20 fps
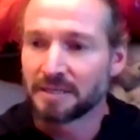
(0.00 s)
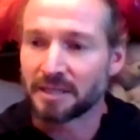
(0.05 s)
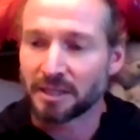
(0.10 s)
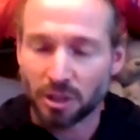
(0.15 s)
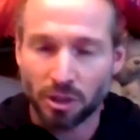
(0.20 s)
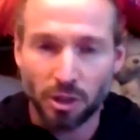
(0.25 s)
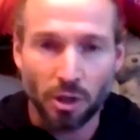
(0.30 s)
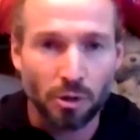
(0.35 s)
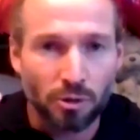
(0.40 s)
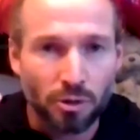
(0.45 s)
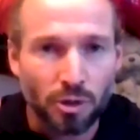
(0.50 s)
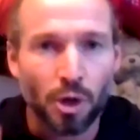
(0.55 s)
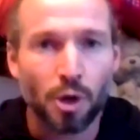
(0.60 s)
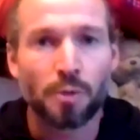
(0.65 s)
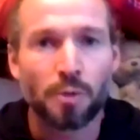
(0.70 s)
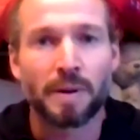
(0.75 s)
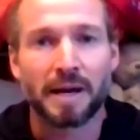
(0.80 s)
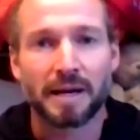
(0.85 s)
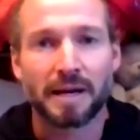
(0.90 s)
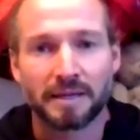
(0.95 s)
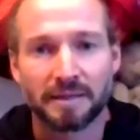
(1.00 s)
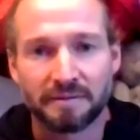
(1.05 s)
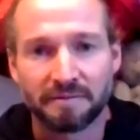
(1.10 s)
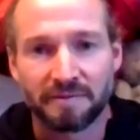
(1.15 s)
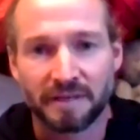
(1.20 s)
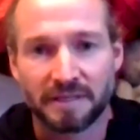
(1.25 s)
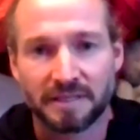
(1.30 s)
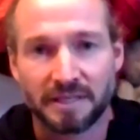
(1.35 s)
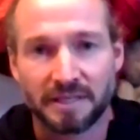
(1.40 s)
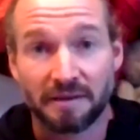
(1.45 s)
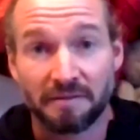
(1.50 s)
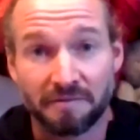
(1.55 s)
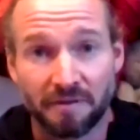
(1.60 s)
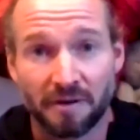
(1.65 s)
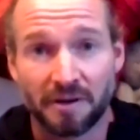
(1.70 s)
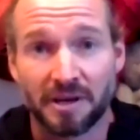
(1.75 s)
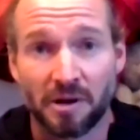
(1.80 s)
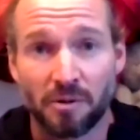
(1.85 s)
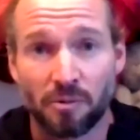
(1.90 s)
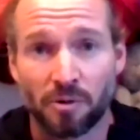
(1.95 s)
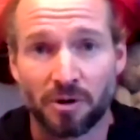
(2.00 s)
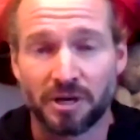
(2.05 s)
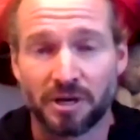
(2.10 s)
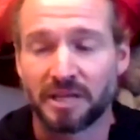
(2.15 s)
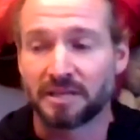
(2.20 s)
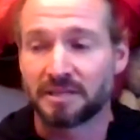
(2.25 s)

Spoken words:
like, no, go back and investigate, find out what it